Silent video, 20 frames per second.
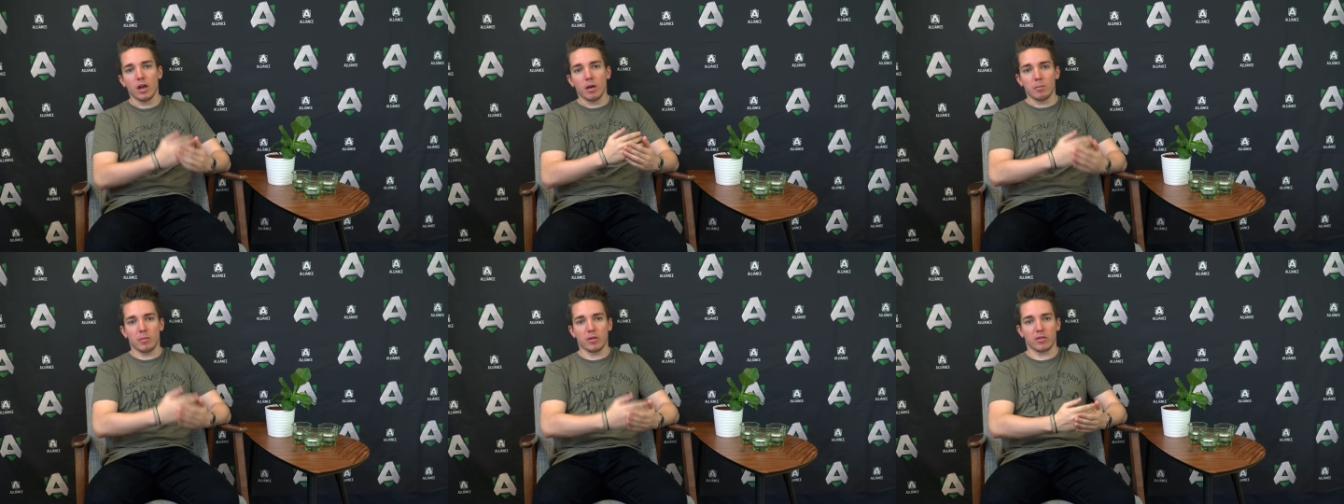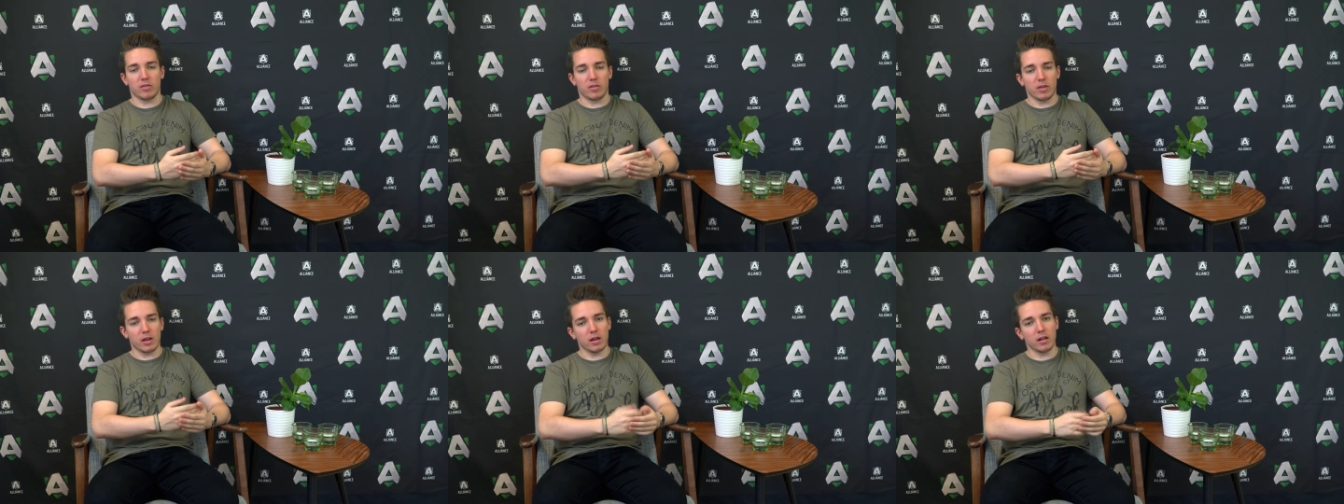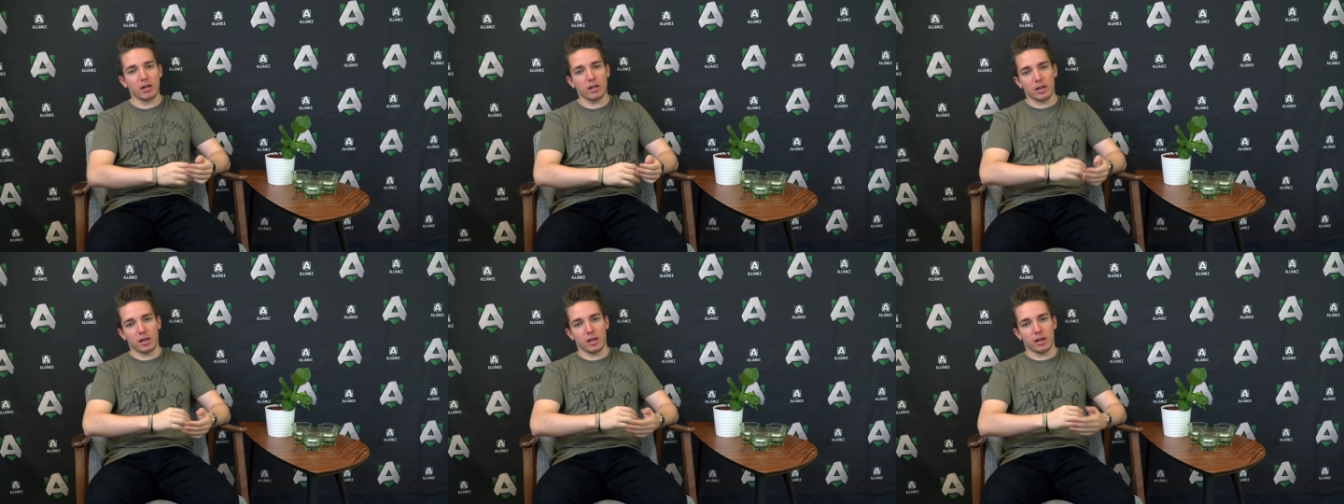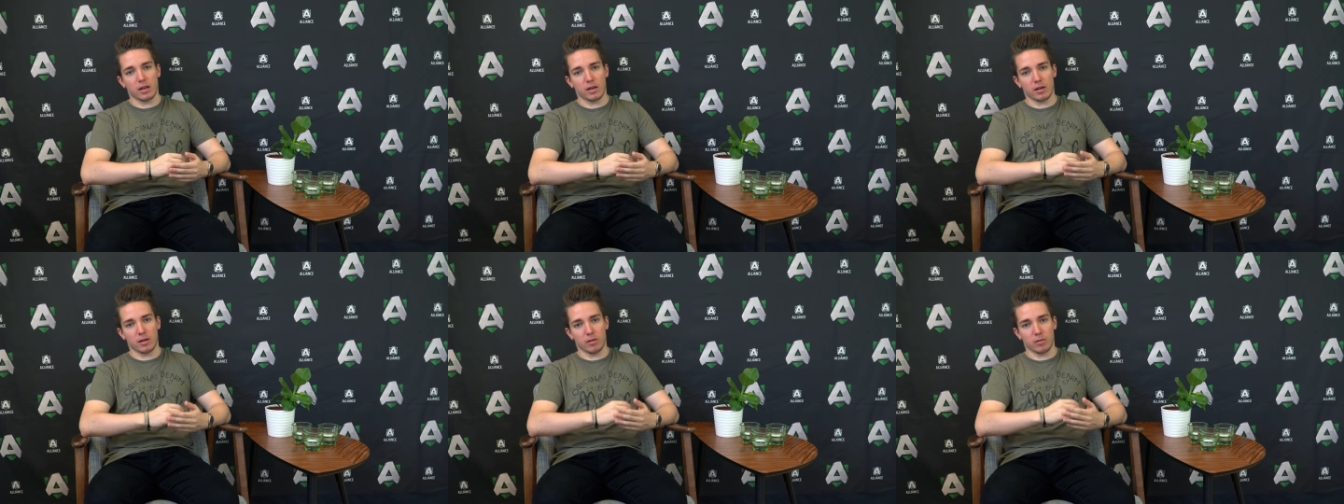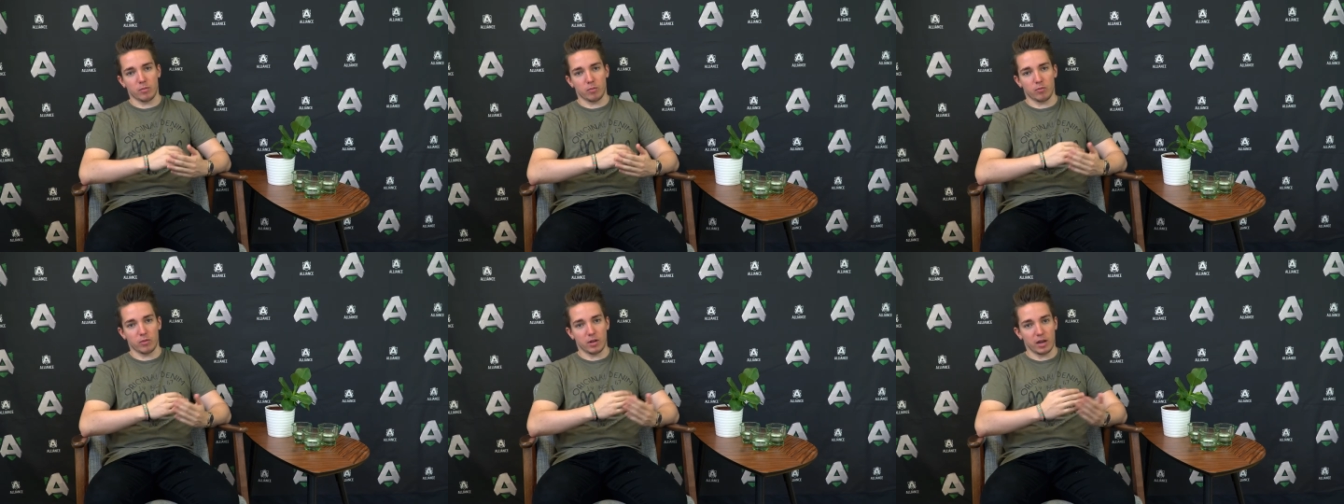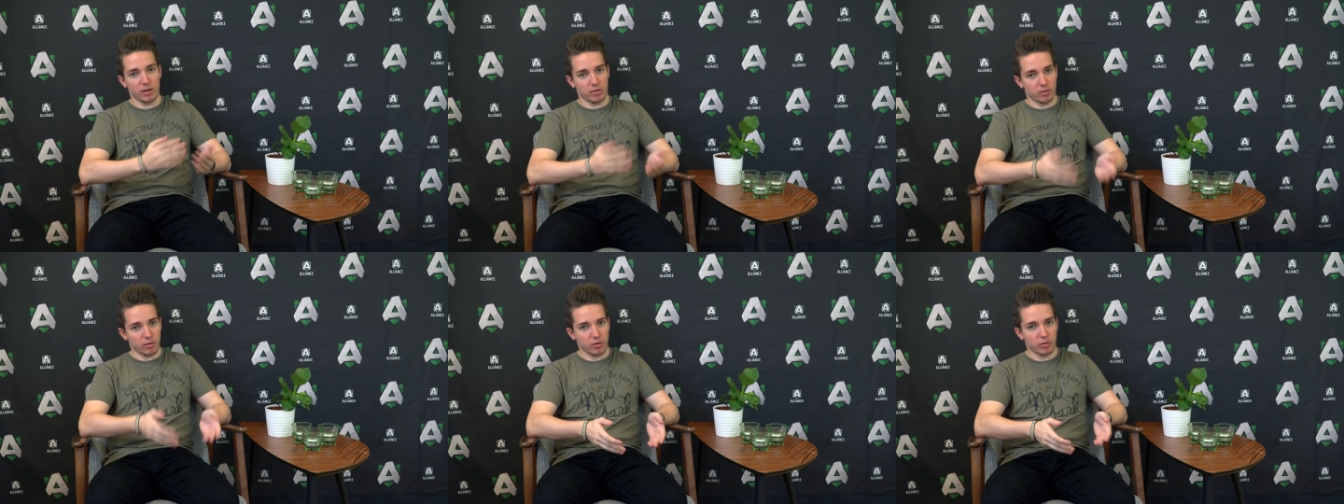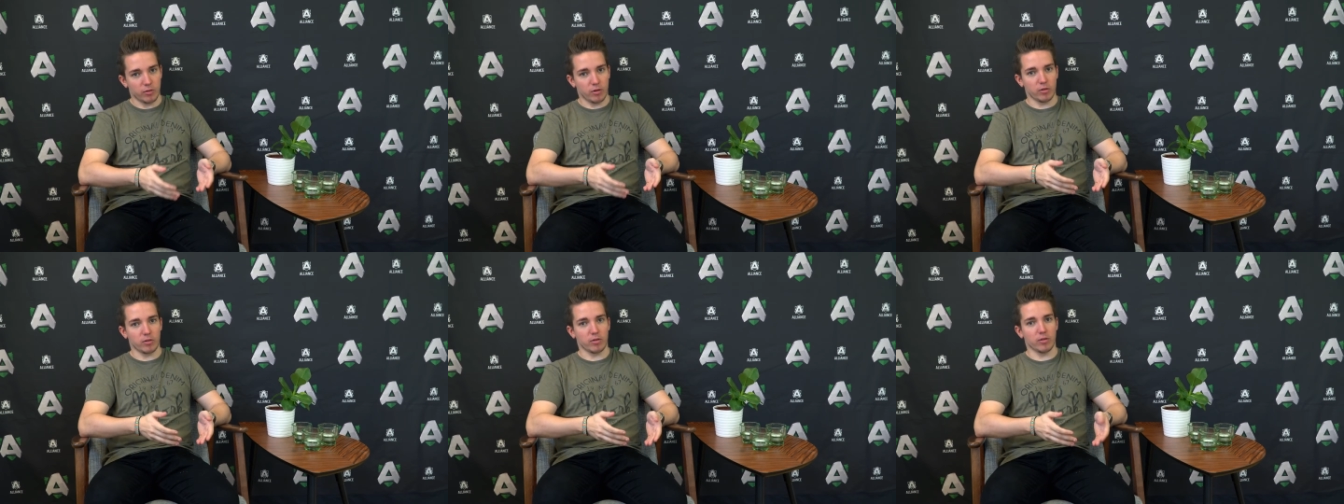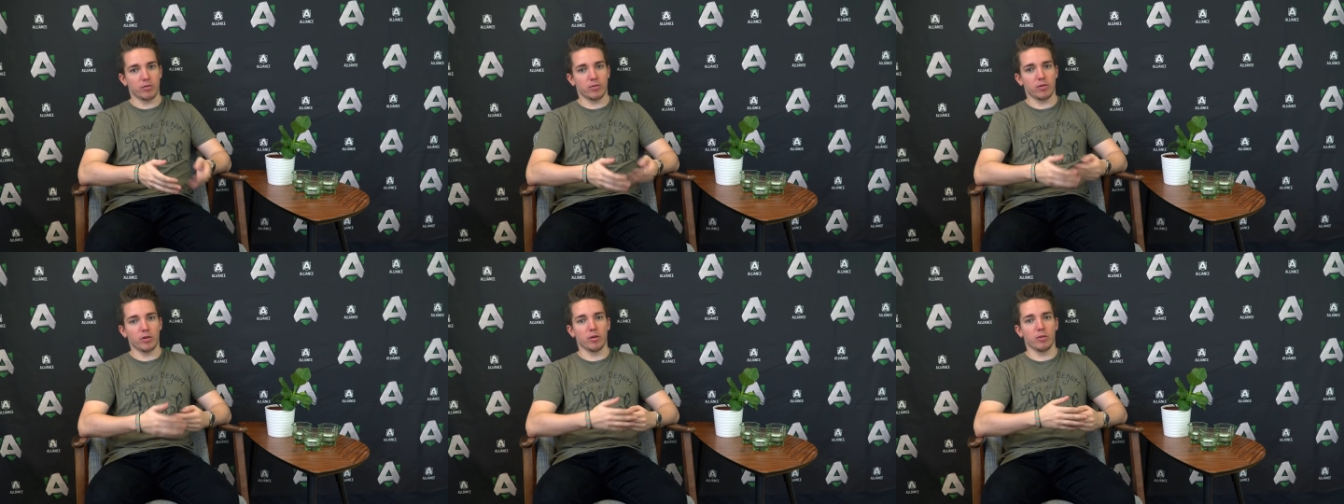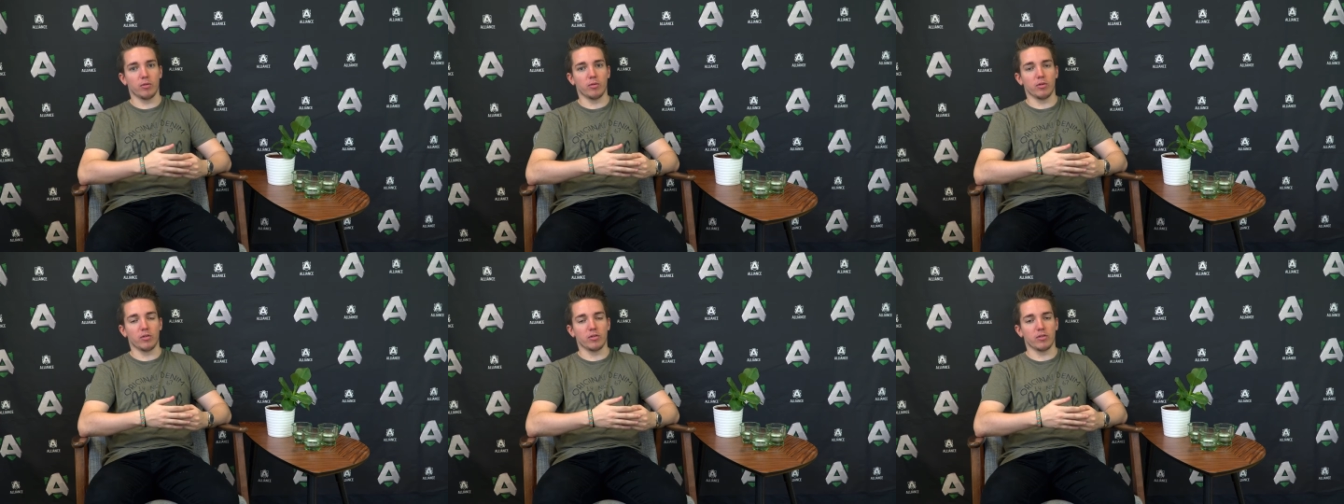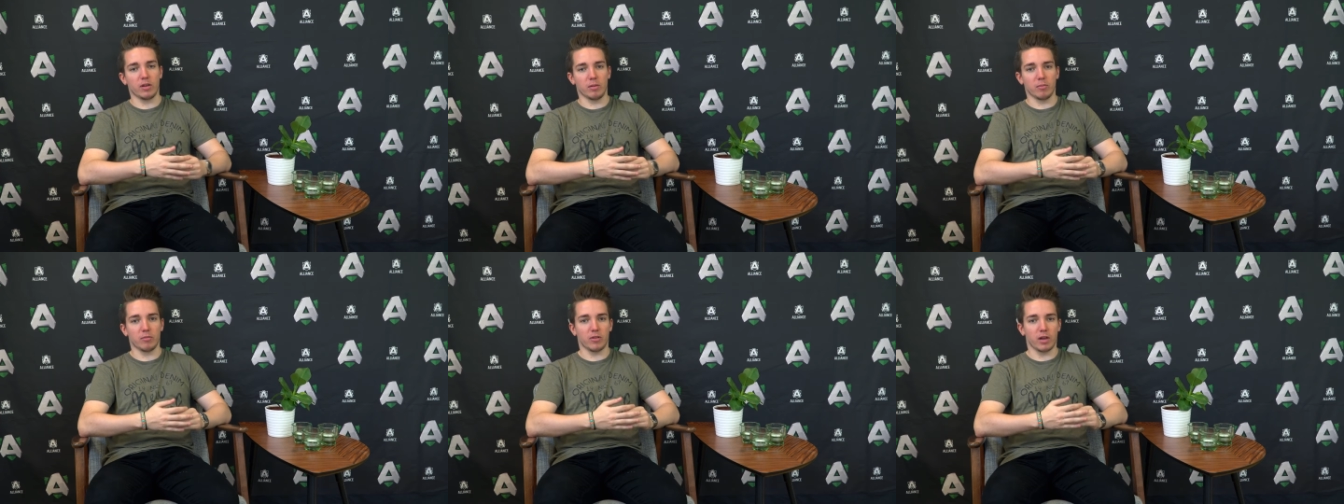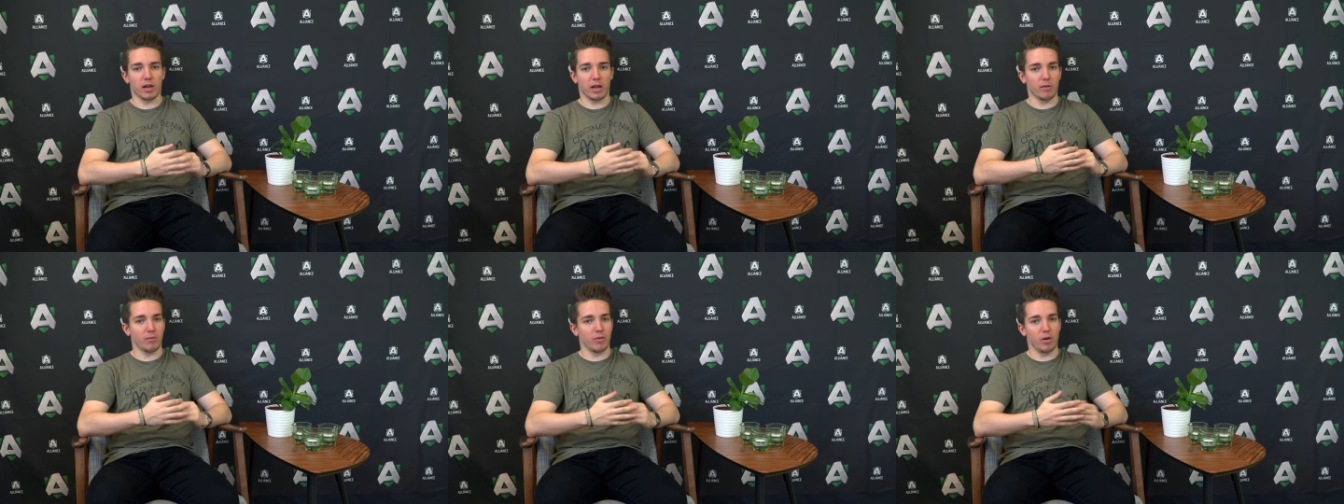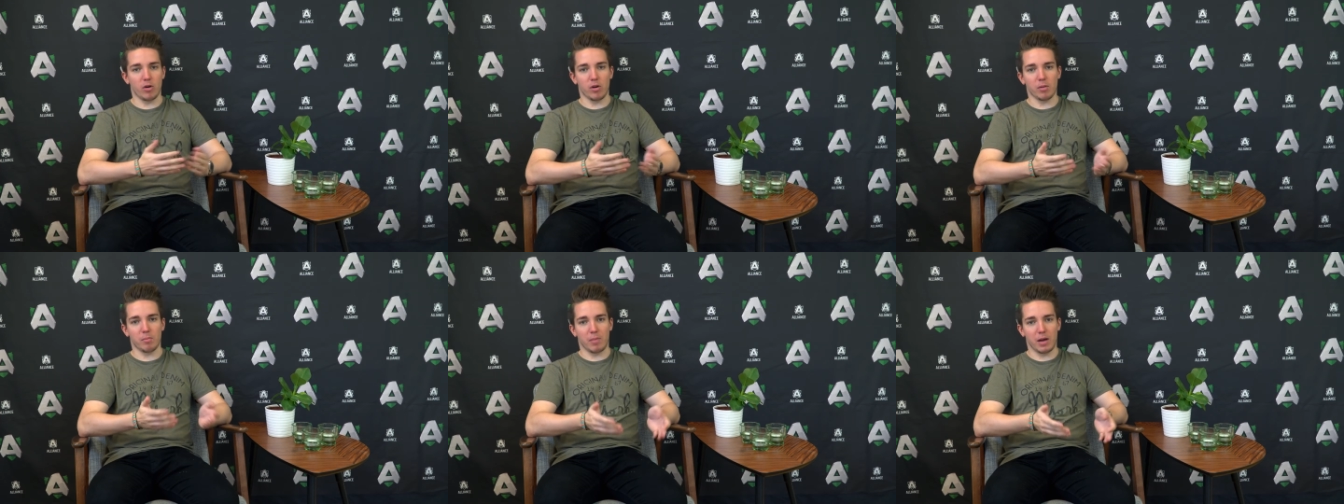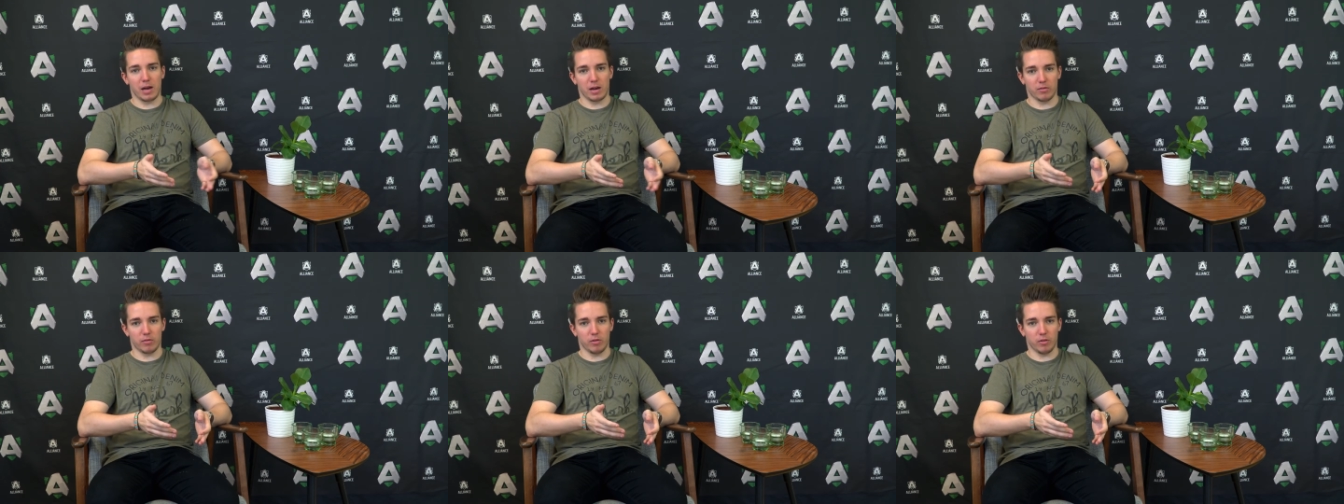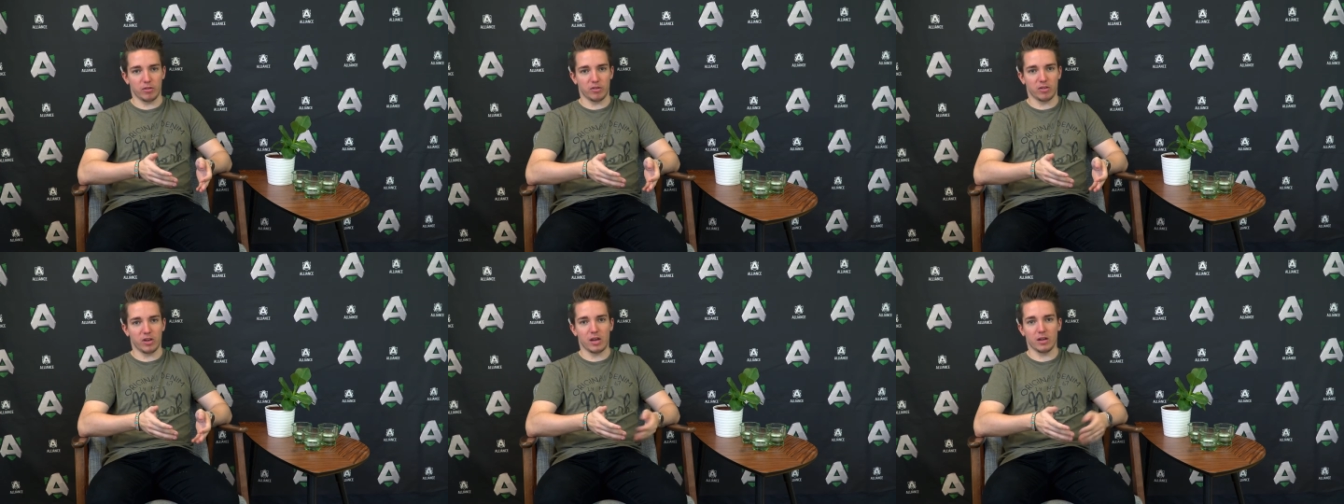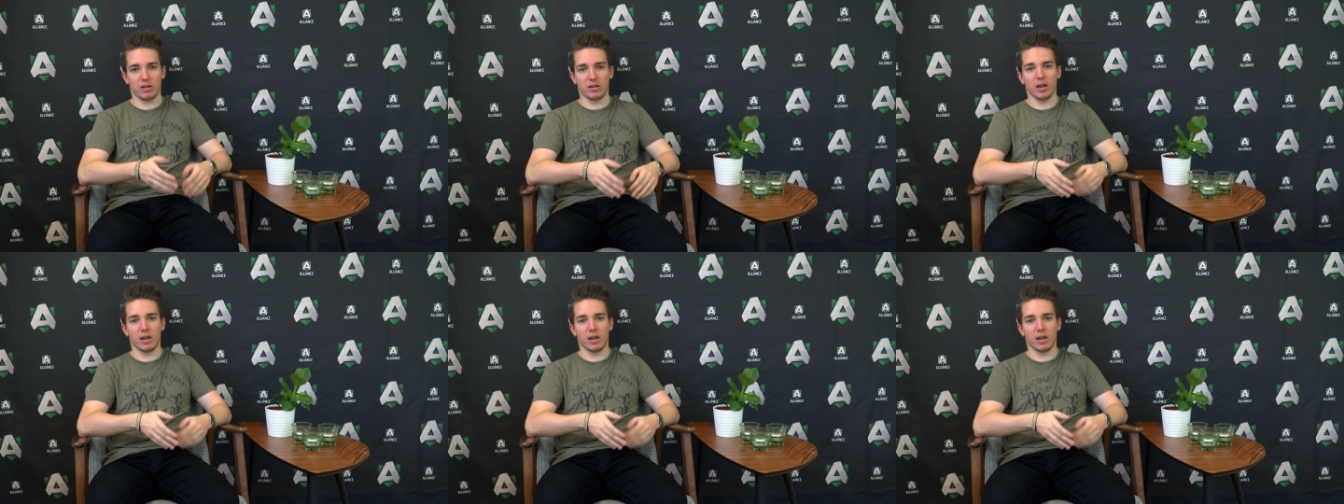But still, uh, Knights of the Frozen Throne seems like a very impactful set,